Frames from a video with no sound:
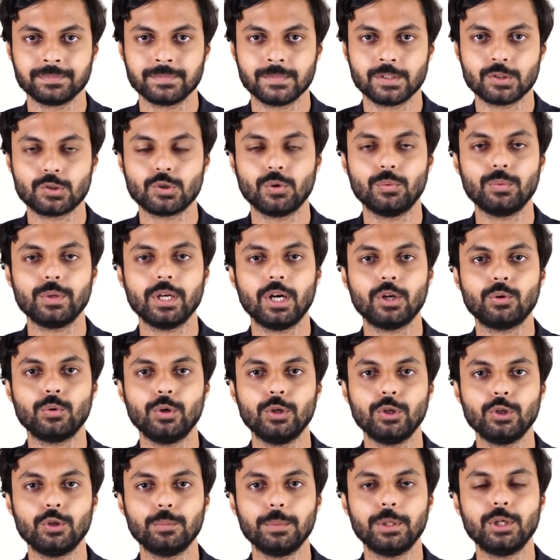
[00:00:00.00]
So we are
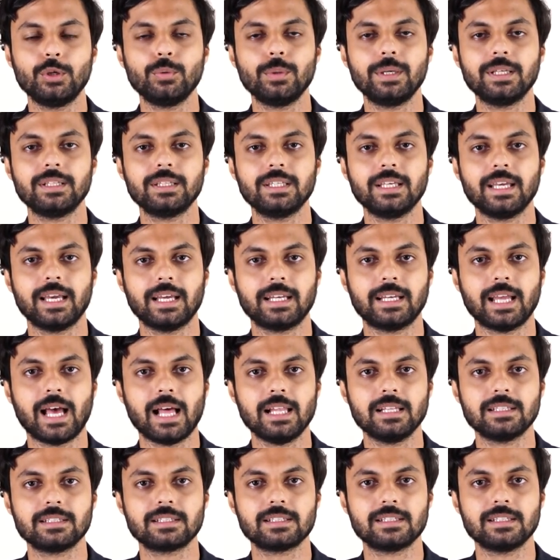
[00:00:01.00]
going to be doing the
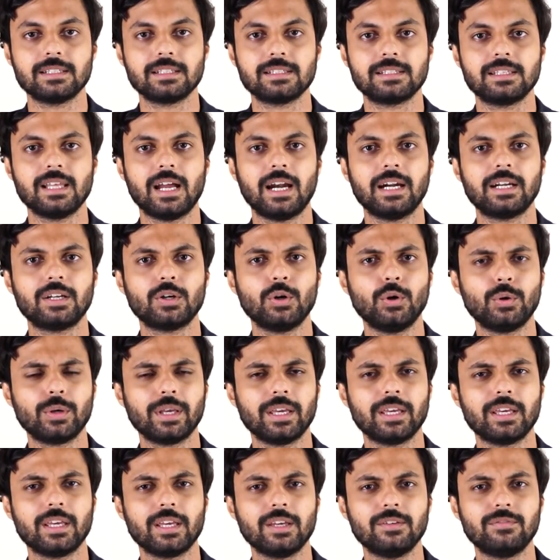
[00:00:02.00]
analysis that okay,